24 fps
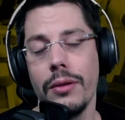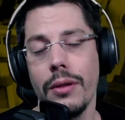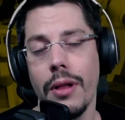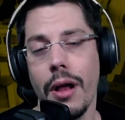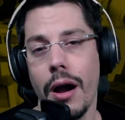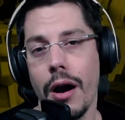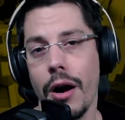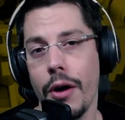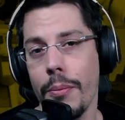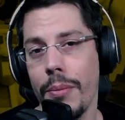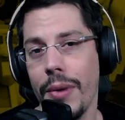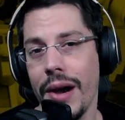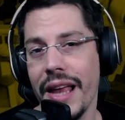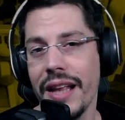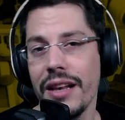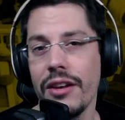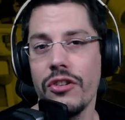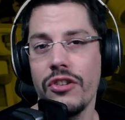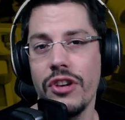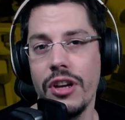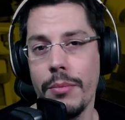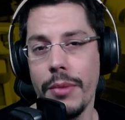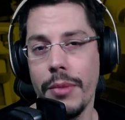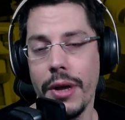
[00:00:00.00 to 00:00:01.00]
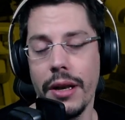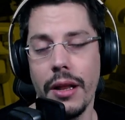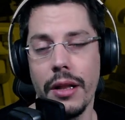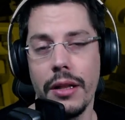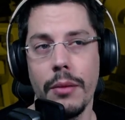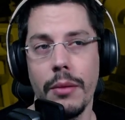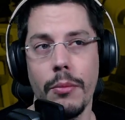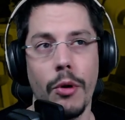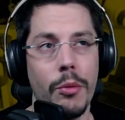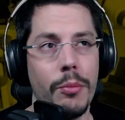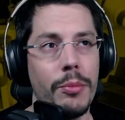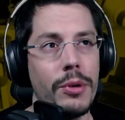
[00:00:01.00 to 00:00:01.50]
are playing the Shield Maiden at
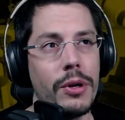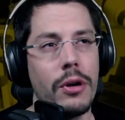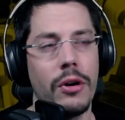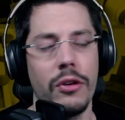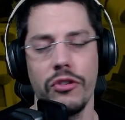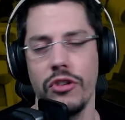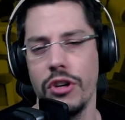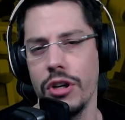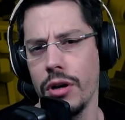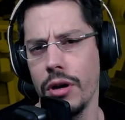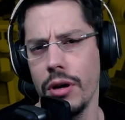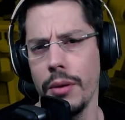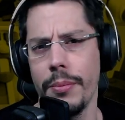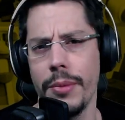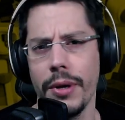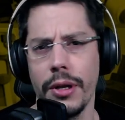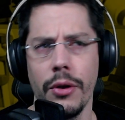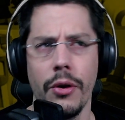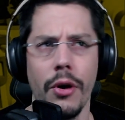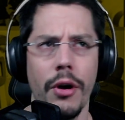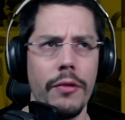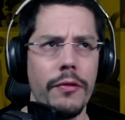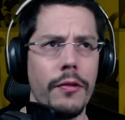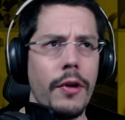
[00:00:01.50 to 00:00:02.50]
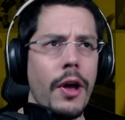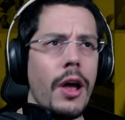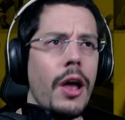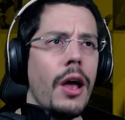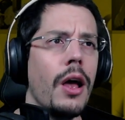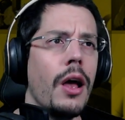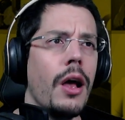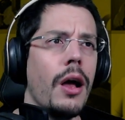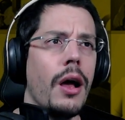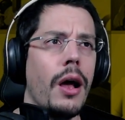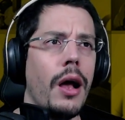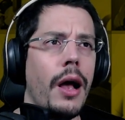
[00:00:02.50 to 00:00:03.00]
the moment because she got a big nerf.
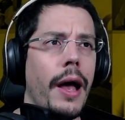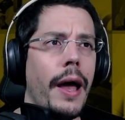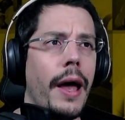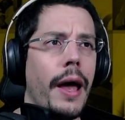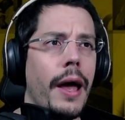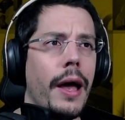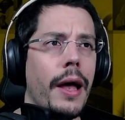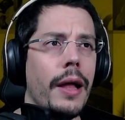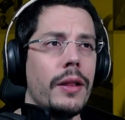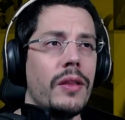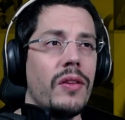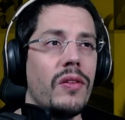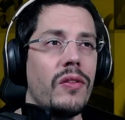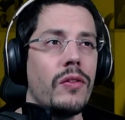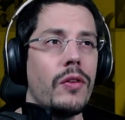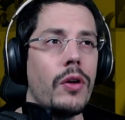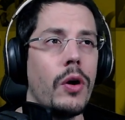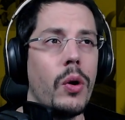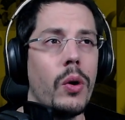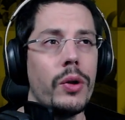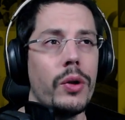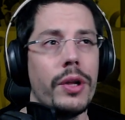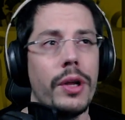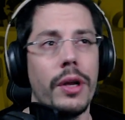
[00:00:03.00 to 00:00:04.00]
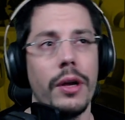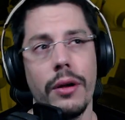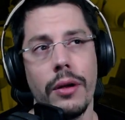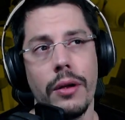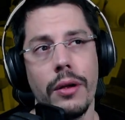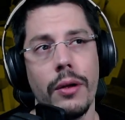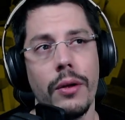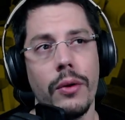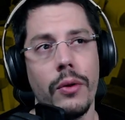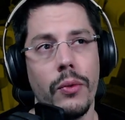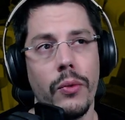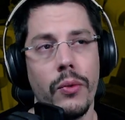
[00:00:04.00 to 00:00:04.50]
And so the
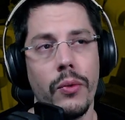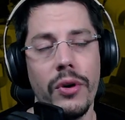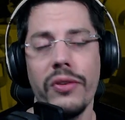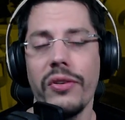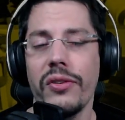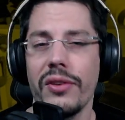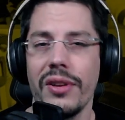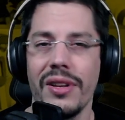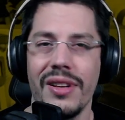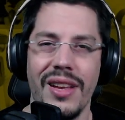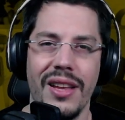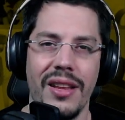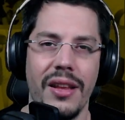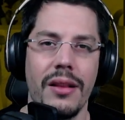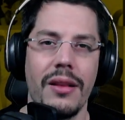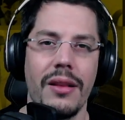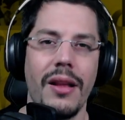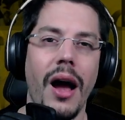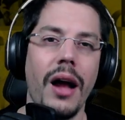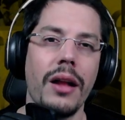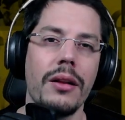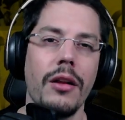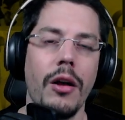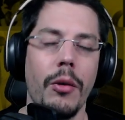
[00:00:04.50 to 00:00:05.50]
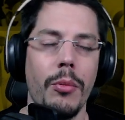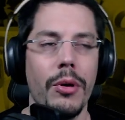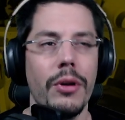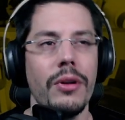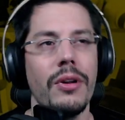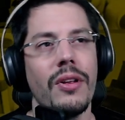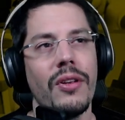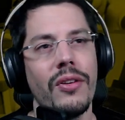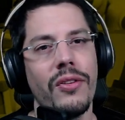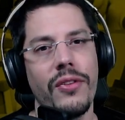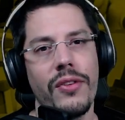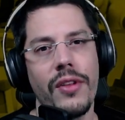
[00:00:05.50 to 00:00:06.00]
risk that the Dart
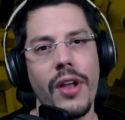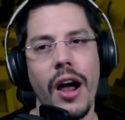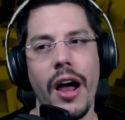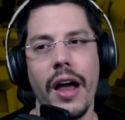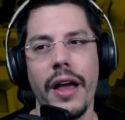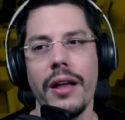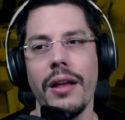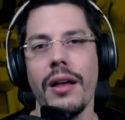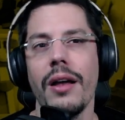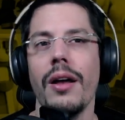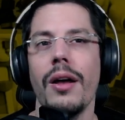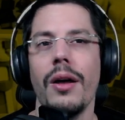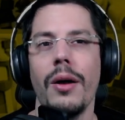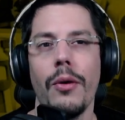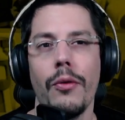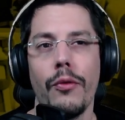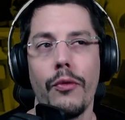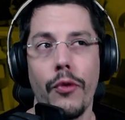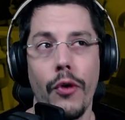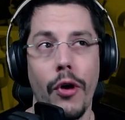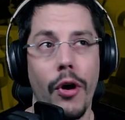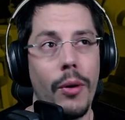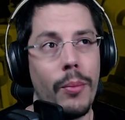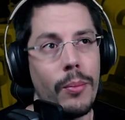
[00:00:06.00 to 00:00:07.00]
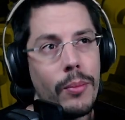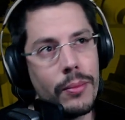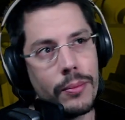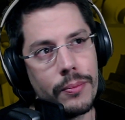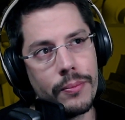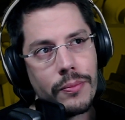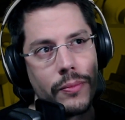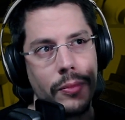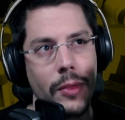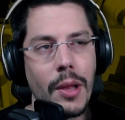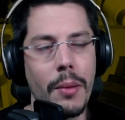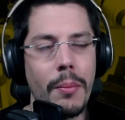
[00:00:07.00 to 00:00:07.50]
Goblin is dying from
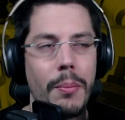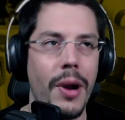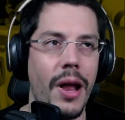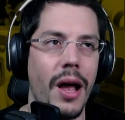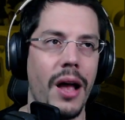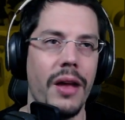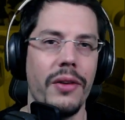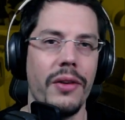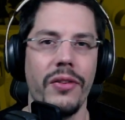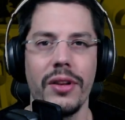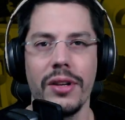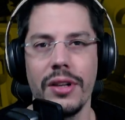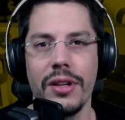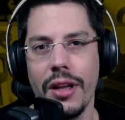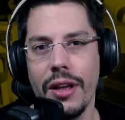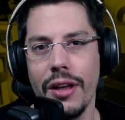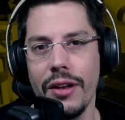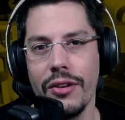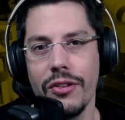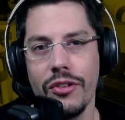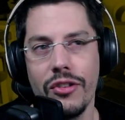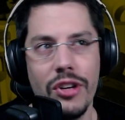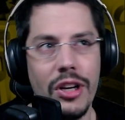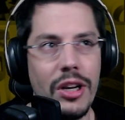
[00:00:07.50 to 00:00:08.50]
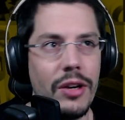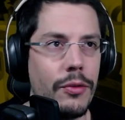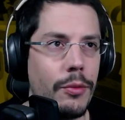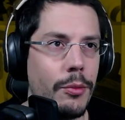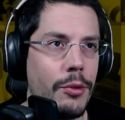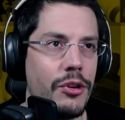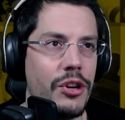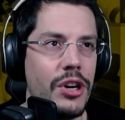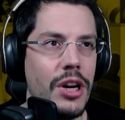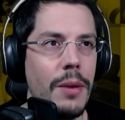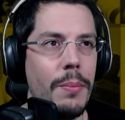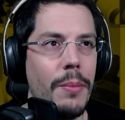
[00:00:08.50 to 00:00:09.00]
blasting the shield from
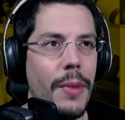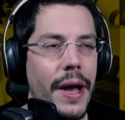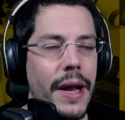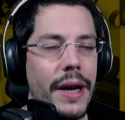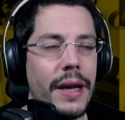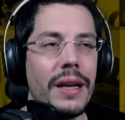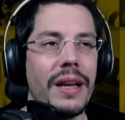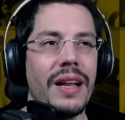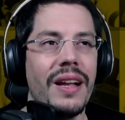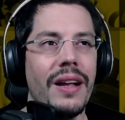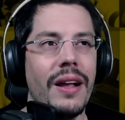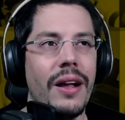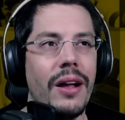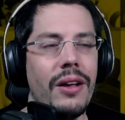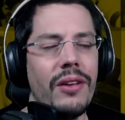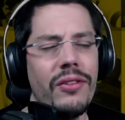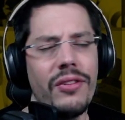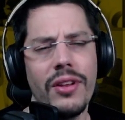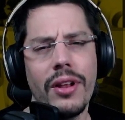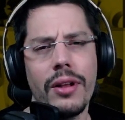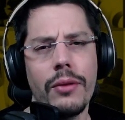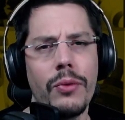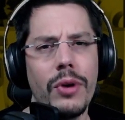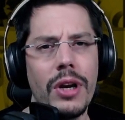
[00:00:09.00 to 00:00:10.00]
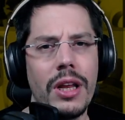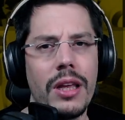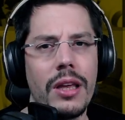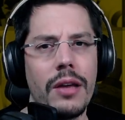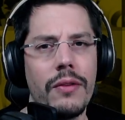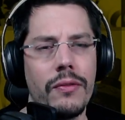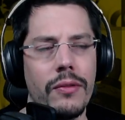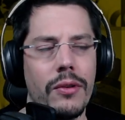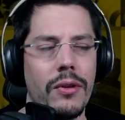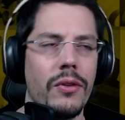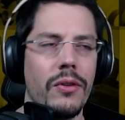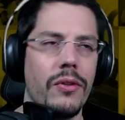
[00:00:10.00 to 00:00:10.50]
the Shield Maiden is not really
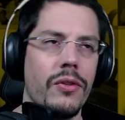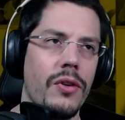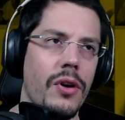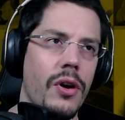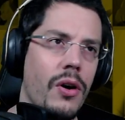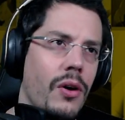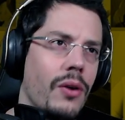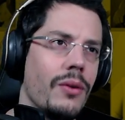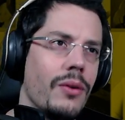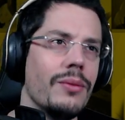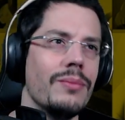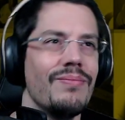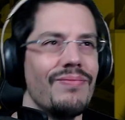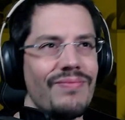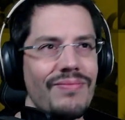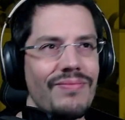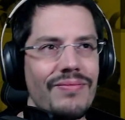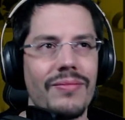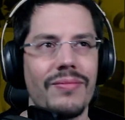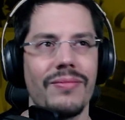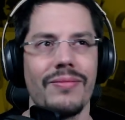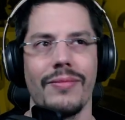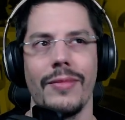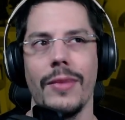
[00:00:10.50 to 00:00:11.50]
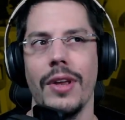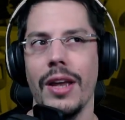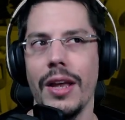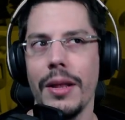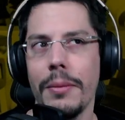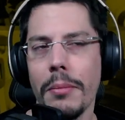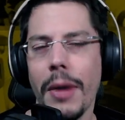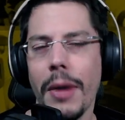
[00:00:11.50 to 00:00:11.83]
given. So it